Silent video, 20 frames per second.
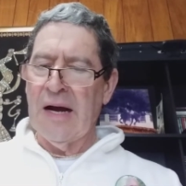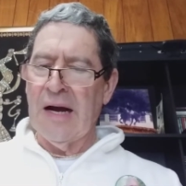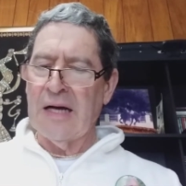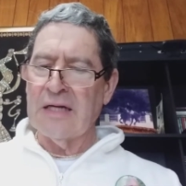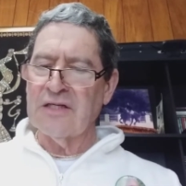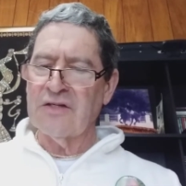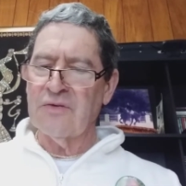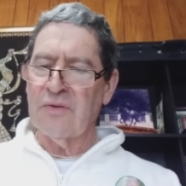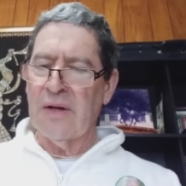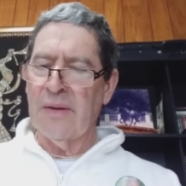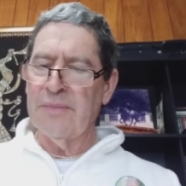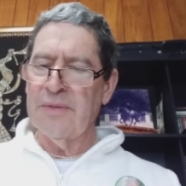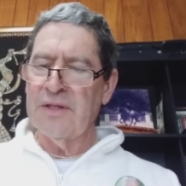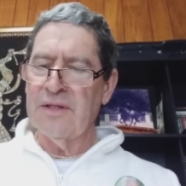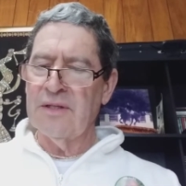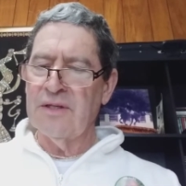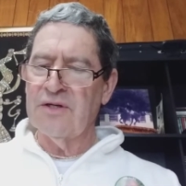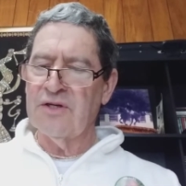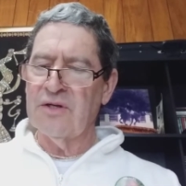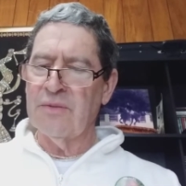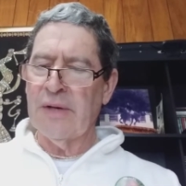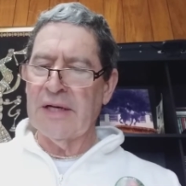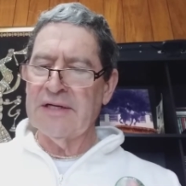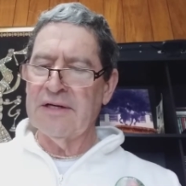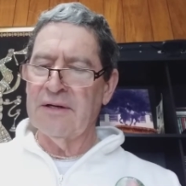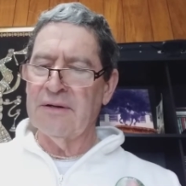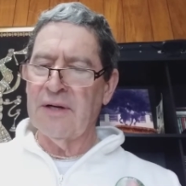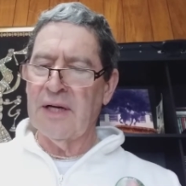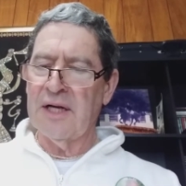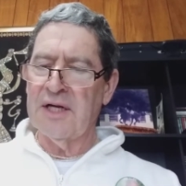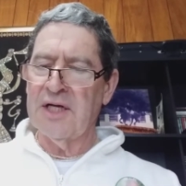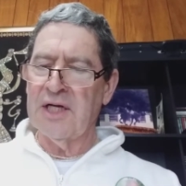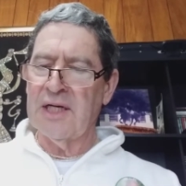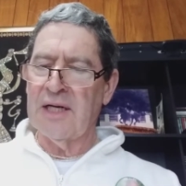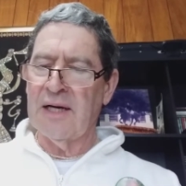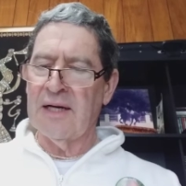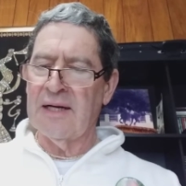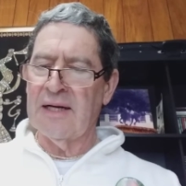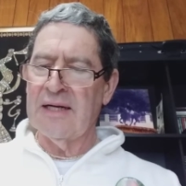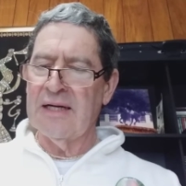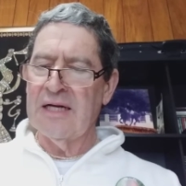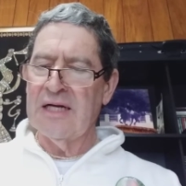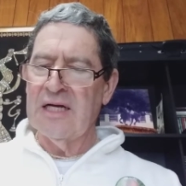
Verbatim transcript: Aswamini Shrimati Radhika